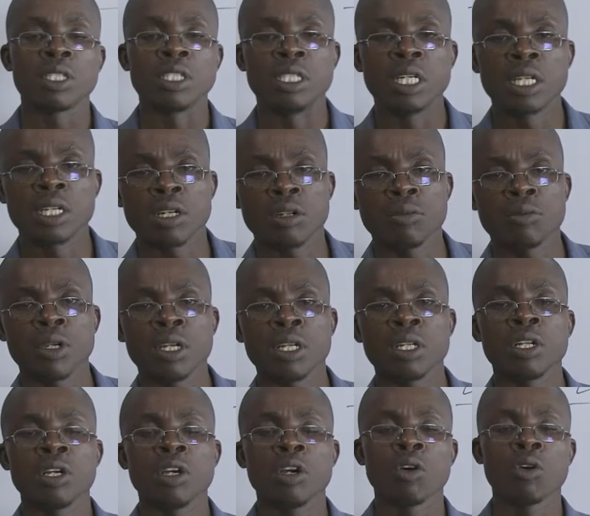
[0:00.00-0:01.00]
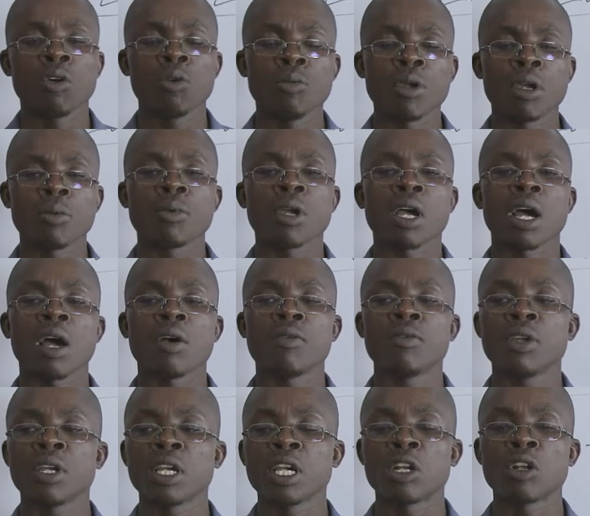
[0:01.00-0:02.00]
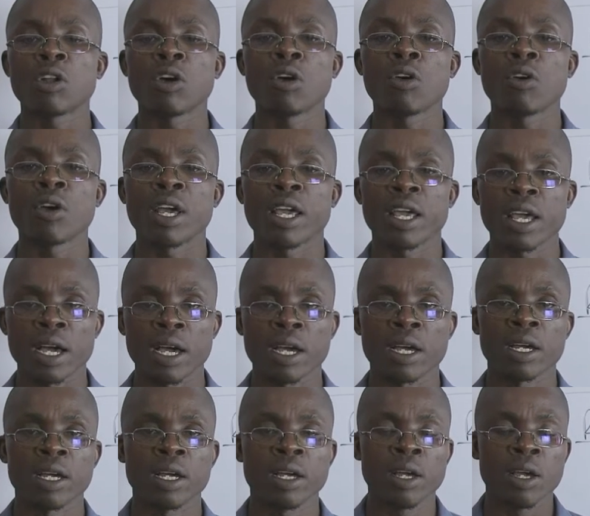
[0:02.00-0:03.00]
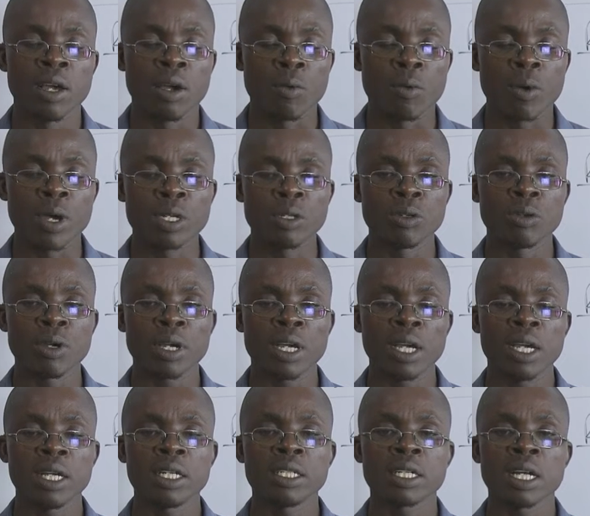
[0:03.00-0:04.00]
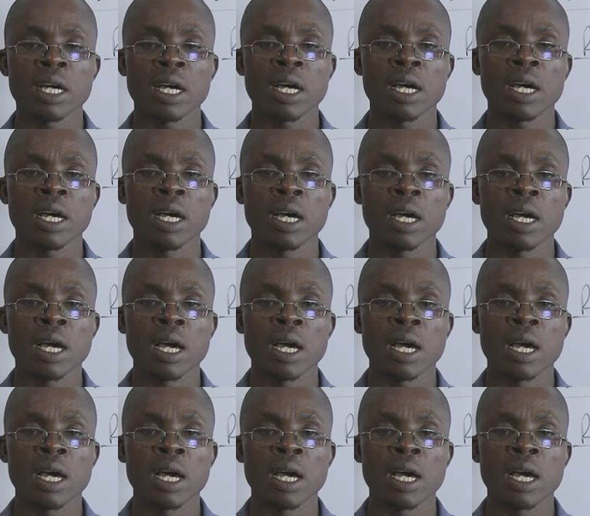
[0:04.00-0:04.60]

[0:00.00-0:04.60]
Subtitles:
gentlemen who may be having long hair, when you enter